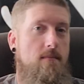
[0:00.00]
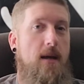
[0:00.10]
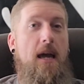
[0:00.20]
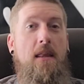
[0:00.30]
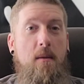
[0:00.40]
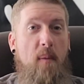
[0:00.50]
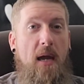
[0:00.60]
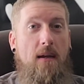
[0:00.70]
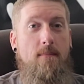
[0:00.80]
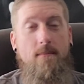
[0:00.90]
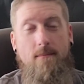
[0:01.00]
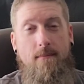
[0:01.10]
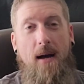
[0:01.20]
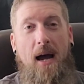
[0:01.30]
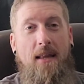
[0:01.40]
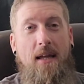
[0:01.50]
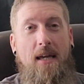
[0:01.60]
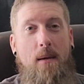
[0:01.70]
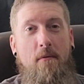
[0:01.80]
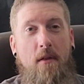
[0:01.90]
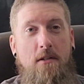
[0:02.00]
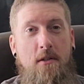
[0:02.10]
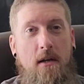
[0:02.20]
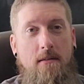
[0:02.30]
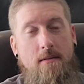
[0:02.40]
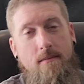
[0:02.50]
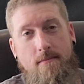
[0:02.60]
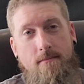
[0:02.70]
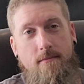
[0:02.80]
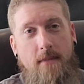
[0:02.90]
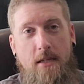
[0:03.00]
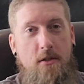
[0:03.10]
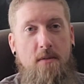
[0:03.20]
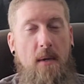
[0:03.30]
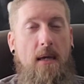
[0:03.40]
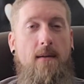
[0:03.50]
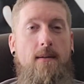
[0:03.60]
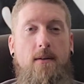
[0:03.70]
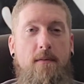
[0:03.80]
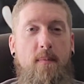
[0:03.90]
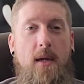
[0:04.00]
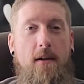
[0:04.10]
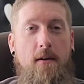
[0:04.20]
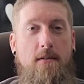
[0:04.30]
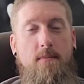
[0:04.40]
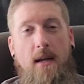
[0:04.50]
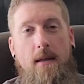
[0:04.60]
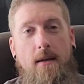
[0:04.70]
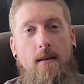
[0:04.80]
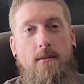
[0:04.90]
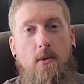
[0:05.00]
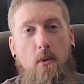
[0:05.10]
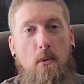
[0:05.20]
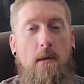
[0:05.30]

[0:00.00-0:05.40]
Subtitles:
And the paint. I like camouflage guns. That's just me. You don't have to paint yours, but I think it looks cool.